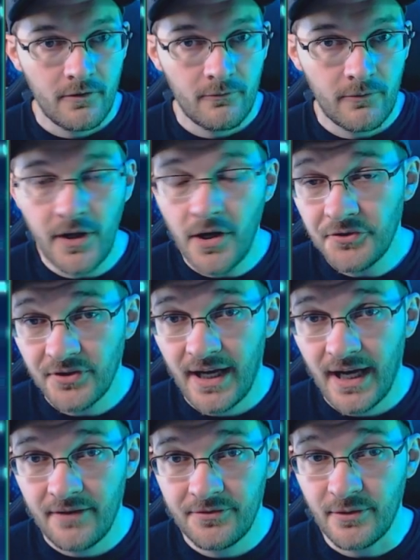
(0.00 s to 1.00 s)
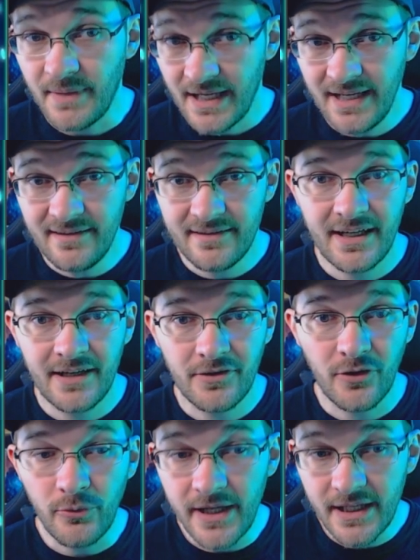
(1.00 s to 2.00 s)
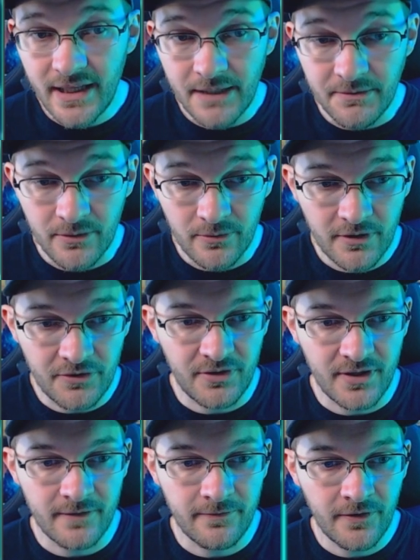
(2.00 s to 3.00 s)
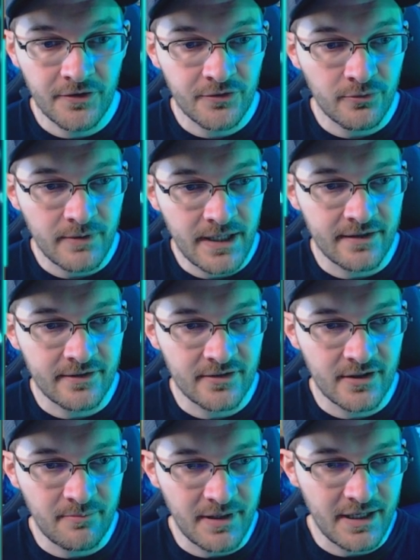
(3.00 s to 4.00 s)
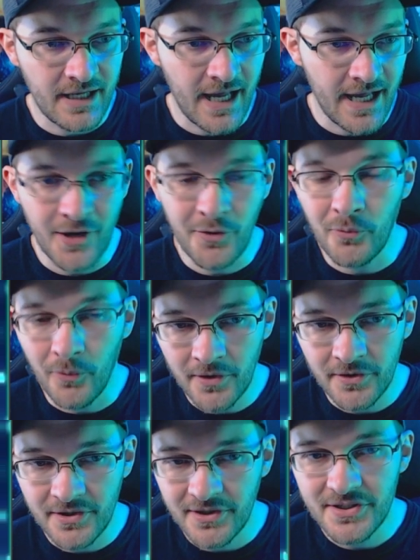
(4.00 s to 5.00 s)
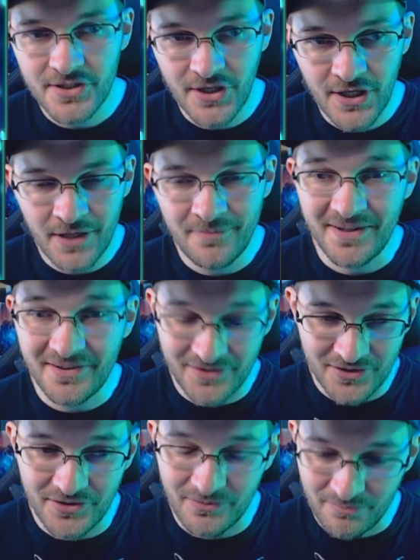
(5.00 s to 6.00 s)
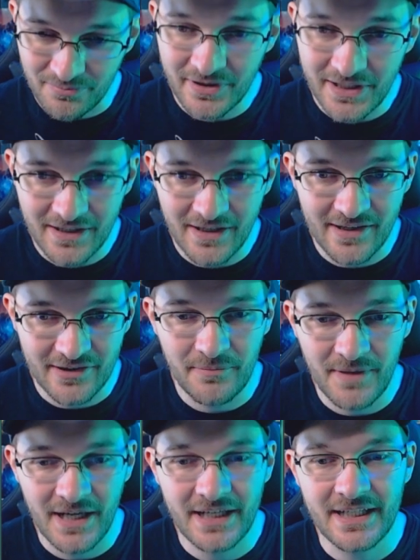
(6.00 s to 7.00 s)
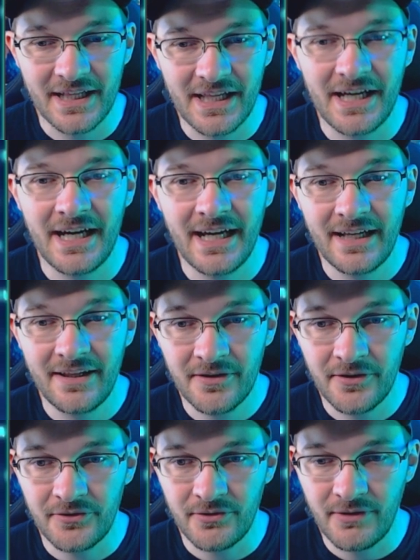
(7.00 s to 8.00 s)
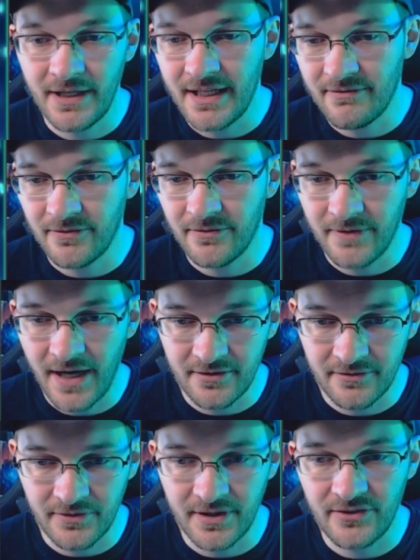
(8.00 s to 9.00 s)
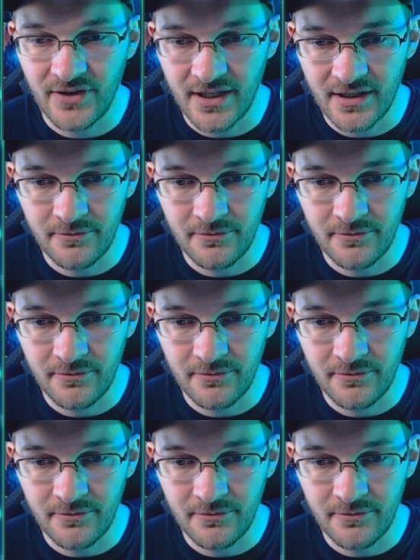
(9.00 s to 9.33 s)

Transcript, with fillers: We also have some insight of the weekly rewards. See, so the first week is going to be a Wart Charm. This looks pretty awesome, not going to lie, and also a different visor for the second